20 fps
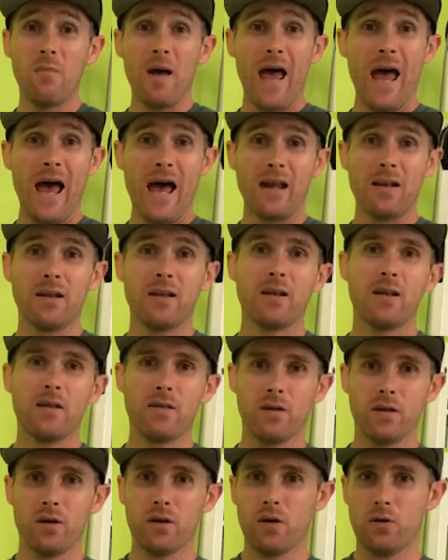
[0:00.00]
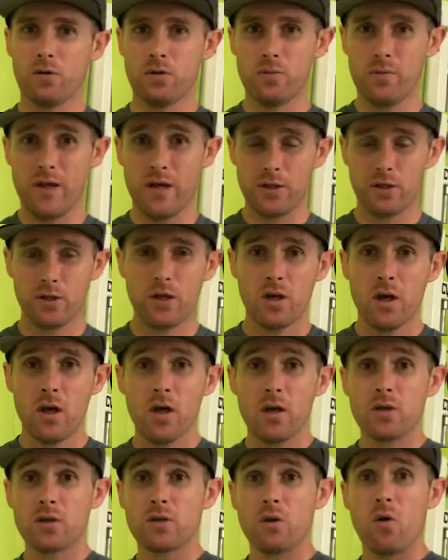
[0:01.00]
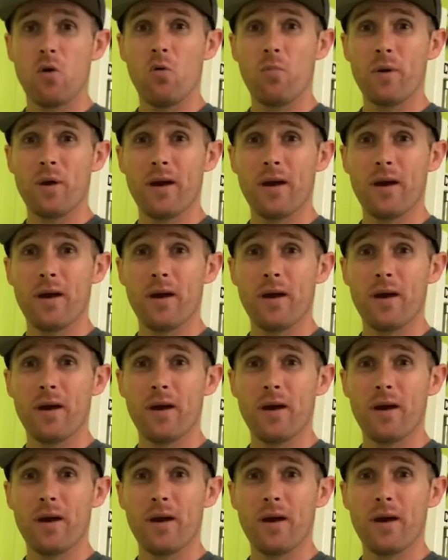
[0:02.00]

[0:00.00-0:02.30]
at the Coach Mitch. So I hope